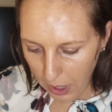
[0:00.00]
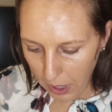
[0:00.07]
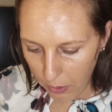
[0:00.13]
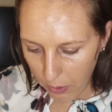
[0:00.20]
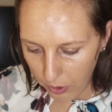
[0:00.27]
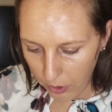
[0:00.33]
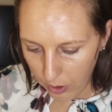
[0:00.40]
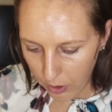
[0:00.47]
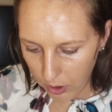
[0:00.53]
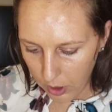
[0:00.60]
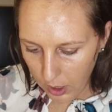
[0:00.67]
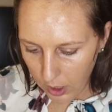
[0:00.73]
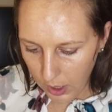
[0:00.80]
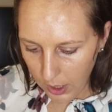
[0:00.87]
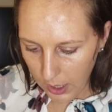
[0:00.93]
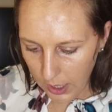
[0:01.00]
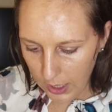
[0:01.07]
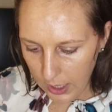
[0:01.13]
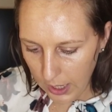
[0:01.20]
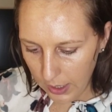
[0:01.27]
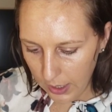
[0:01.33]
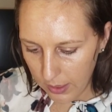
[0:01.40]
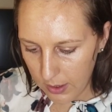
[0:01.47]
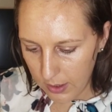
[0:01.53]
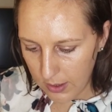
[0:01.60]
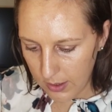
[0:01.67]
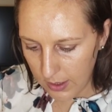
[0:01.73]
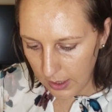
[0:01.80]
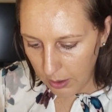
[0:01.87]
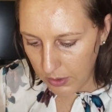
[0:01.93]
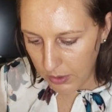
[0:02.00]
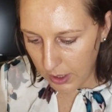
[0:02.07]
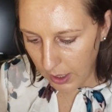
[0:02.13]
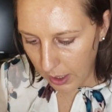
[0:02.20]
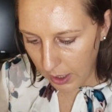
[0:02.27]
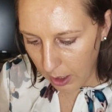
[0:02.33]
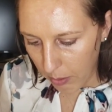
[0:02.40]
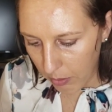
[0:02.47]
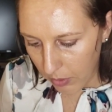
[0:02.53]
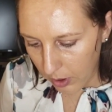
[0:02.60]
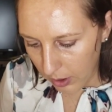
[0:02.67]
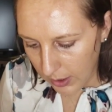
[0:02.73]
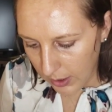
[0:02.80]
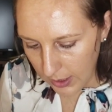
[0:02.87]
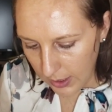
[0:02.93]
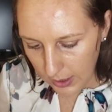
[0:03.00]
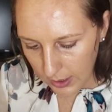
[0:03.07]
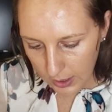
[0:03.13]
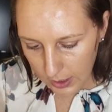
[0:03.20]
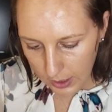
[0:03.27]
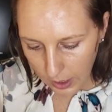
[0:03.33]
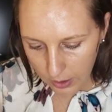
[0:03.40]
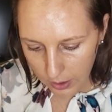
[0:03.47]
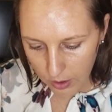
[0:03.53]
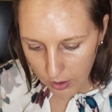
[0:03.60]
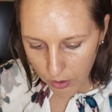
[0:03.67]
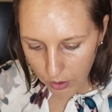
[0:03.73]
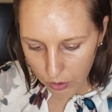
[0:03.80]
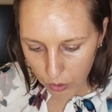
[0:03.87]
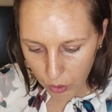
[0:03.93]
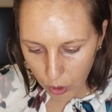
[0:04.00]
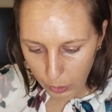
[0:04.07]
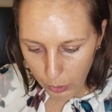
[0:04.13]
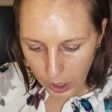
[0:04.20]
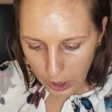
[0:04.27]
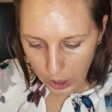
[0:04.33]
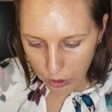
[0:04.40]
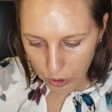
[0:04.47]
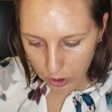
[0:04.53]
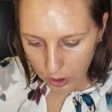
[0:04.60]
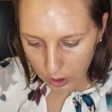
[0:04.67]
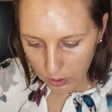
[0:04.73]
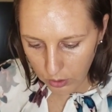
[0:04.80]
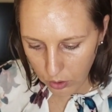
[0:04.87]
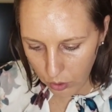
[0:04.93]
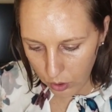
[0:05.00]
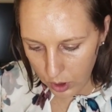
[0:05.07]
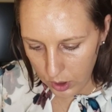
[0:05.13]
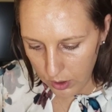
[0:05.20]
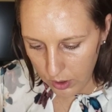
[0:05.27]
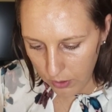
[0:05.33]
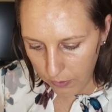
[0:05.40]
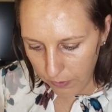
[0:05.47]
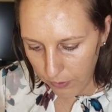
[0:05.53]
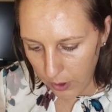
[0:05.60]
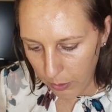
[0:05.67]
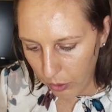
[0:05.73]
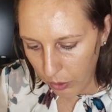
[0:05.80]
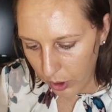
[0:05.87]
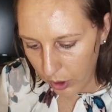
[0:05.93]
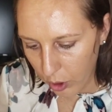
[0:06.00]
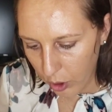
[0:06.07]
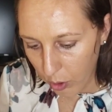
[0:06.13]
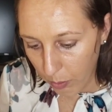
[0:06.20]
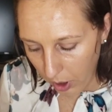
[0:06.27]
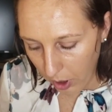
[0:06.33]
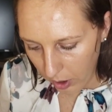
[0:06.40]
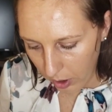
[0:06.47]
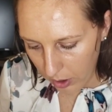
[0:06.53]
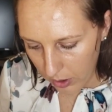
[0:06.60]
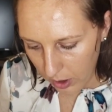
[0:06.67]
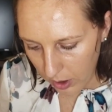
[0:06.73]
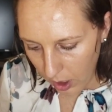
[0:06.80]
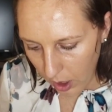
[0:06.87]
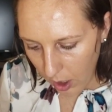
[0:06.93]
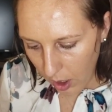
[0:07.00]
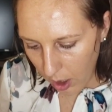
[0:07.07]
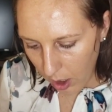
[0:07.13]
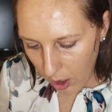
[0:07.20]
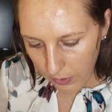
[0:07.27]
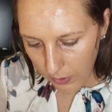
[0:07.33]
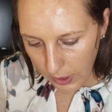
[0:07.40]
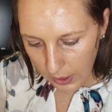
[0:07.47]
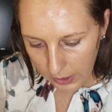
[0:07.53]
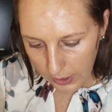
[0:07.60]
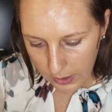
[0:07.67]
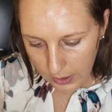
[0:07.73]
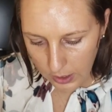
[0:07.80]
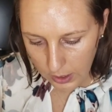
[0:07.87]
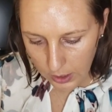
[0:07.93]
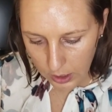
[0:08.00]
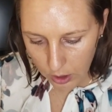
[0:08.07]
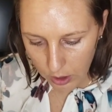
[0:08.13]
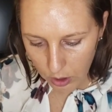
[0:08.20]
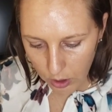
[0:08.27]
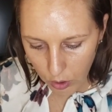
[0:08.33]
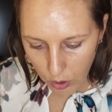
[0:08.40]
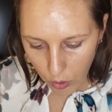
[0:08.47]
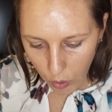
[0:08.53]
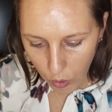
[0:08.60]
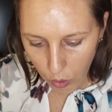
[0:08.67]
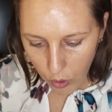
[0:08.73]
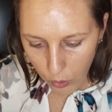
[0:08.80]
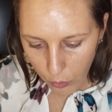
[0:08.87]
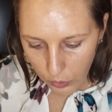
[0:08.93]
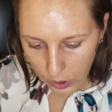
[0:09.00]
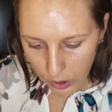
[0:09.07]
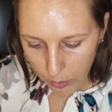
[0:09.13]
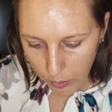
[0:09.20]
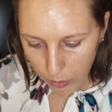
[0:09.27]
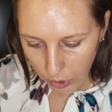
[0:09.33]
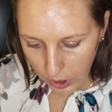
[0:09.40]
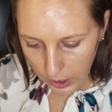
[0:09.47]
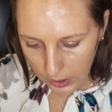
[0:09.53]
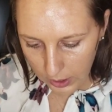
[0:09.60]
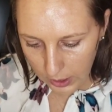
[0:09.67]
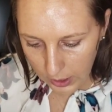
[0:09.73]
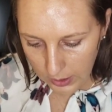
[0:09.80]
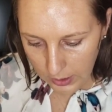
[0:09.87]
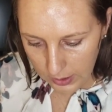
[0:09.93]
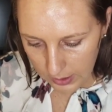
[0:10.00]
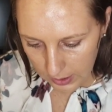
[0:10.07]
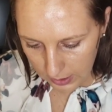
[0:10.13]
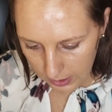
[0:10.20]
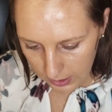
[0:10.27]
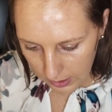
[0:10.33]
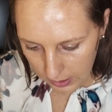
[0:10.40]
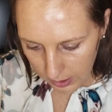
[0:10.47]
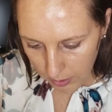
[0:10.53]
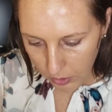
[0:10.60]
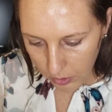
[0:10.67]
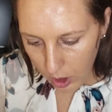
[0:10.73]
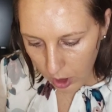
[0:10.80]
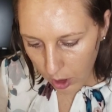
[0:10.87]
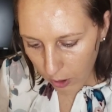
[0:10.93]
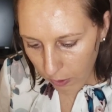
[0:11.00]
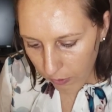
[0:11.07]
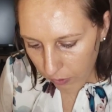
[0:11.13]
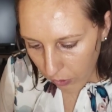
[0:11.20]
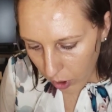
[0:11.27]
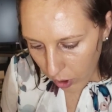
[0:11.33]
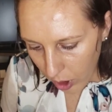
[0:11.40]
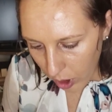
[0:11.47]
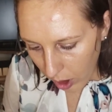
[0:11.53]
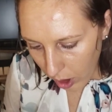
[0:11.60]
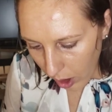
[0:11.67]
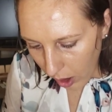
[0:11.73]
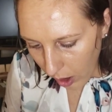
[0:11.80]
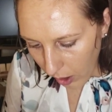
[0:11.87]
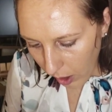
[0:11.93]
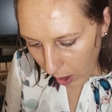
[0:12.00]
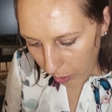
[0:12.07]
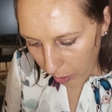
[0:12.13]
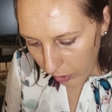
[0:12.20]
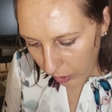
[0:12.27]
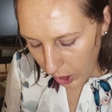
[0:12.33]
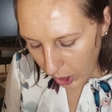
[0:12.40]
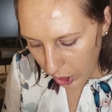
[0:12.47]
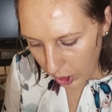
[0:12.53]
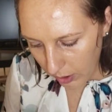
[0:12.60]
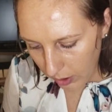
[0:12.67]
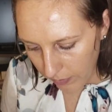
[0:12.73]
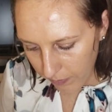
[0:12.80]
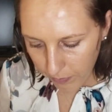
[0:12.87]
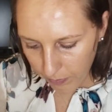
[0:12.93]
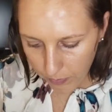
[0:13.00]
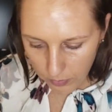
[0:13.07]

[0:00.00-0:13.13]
power and at the same time disconnect the normal hydraulic source from critical parts of a landing gear or wheel braking system for operation,